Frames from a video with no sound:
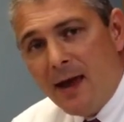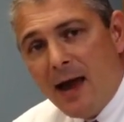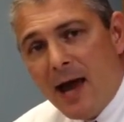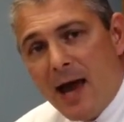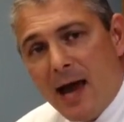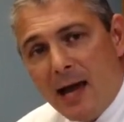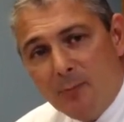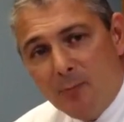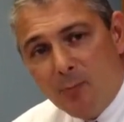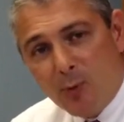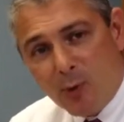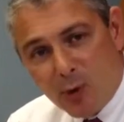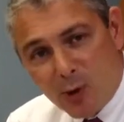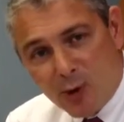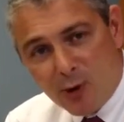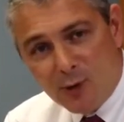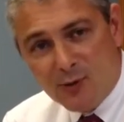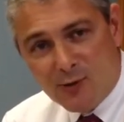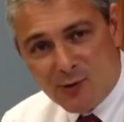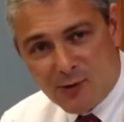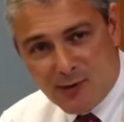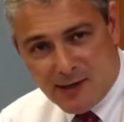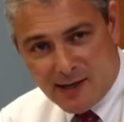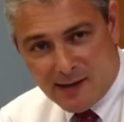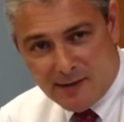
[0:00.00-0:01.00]
I'd
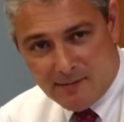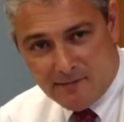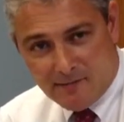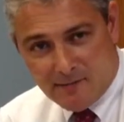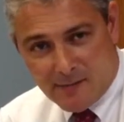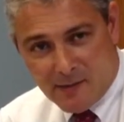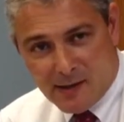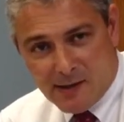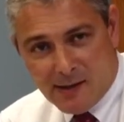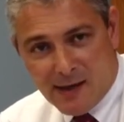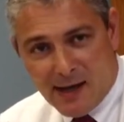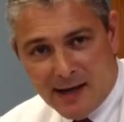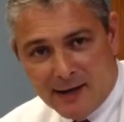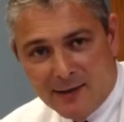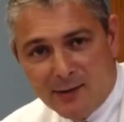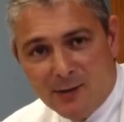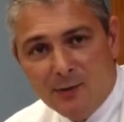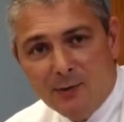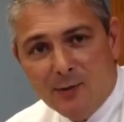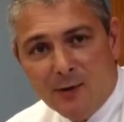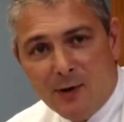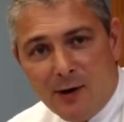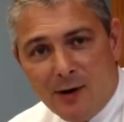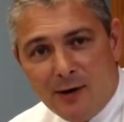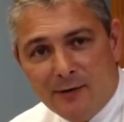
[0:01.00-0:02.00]
personally like
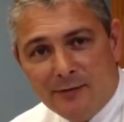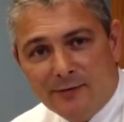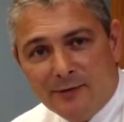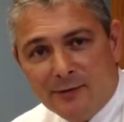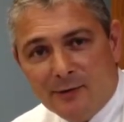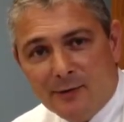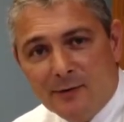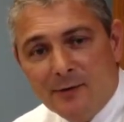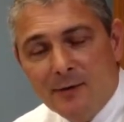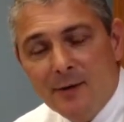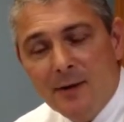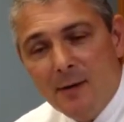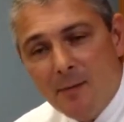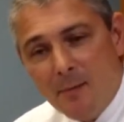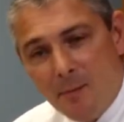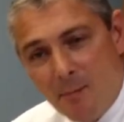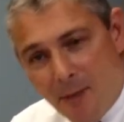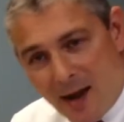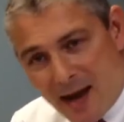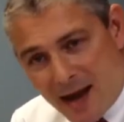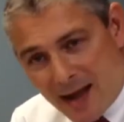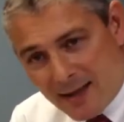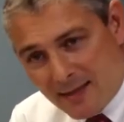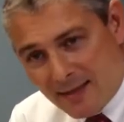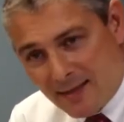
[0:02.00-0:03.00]
to offer
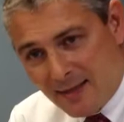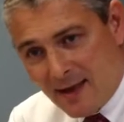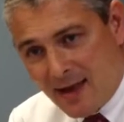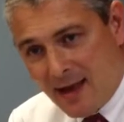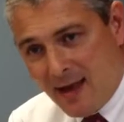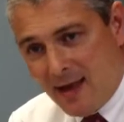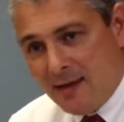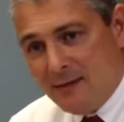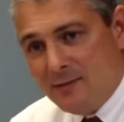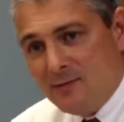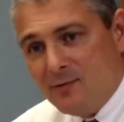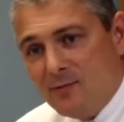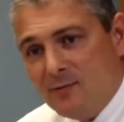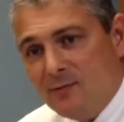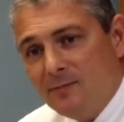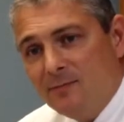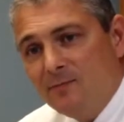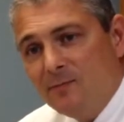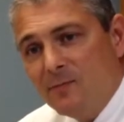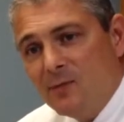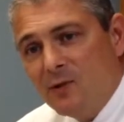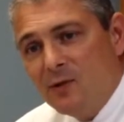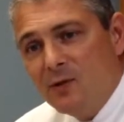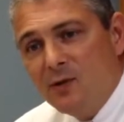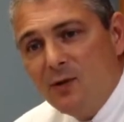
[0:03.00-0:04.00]
my thanks
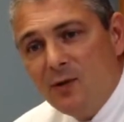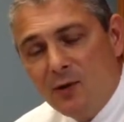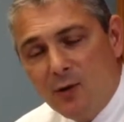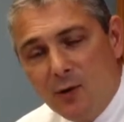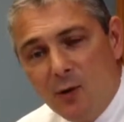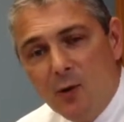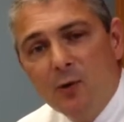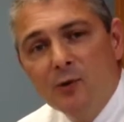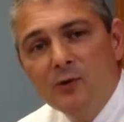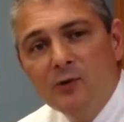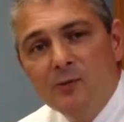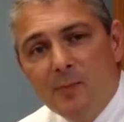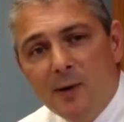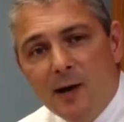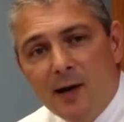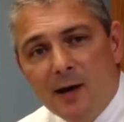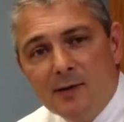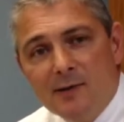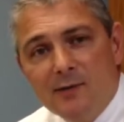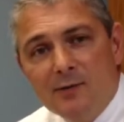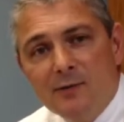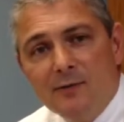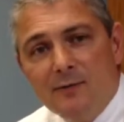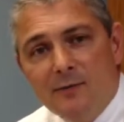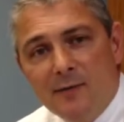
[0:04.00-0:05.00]
to the gold
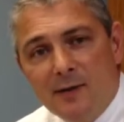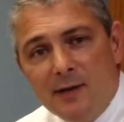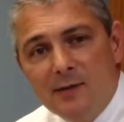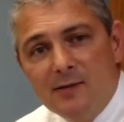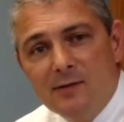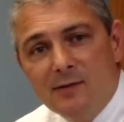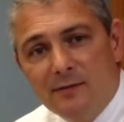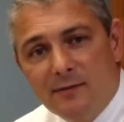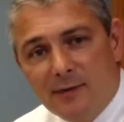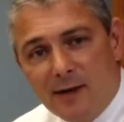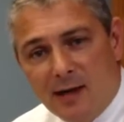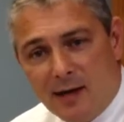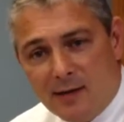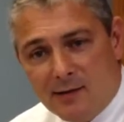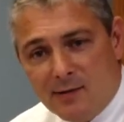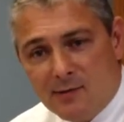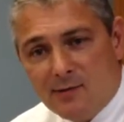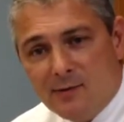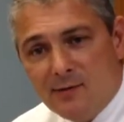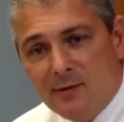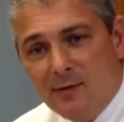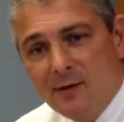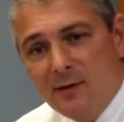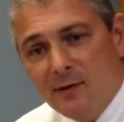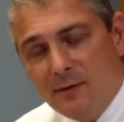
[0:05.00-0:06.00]
sponsor of these
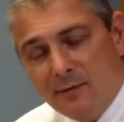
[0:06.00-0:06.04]
events,